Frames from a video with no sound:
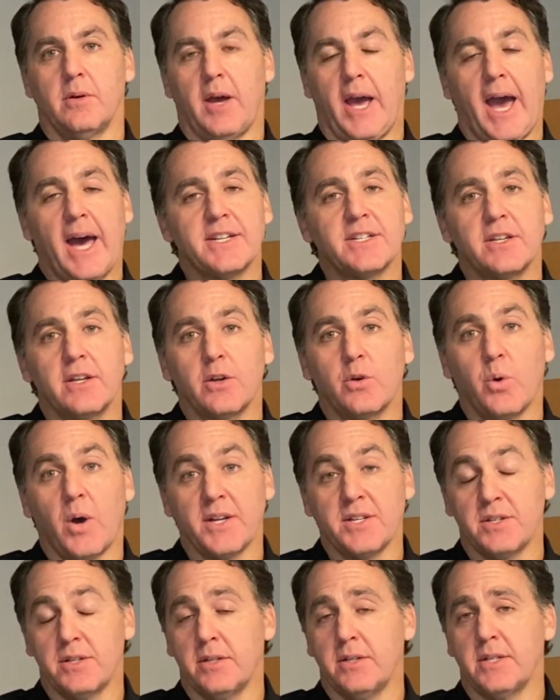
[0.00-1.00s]
asking
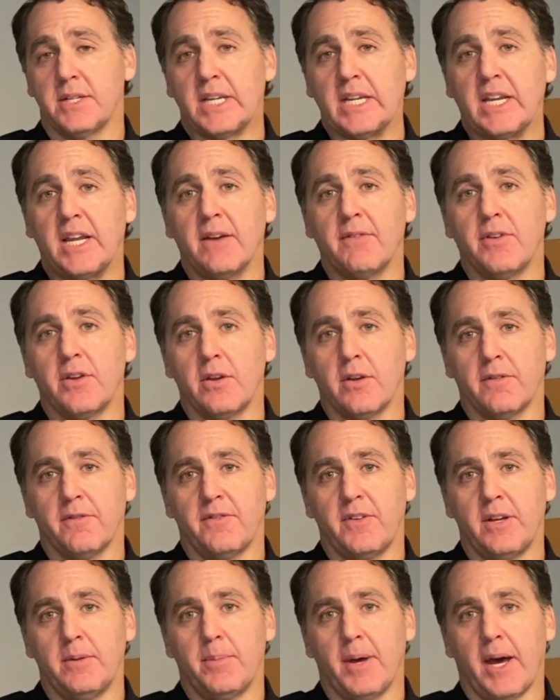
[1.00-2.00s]
questions and giving your
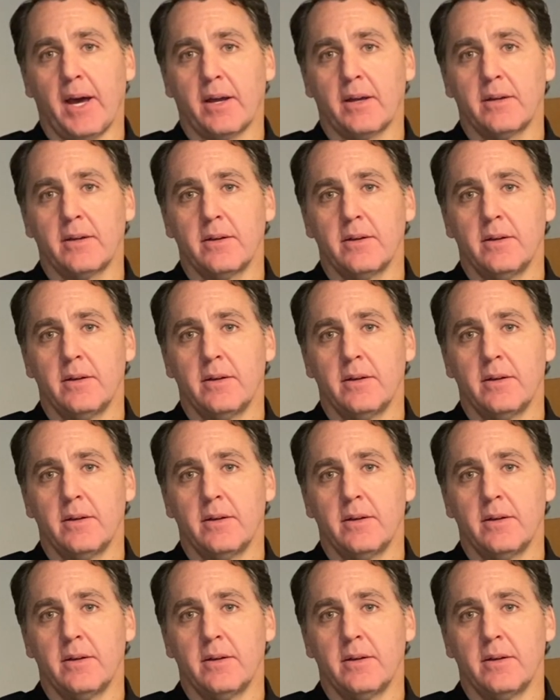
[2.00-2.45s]
feedback.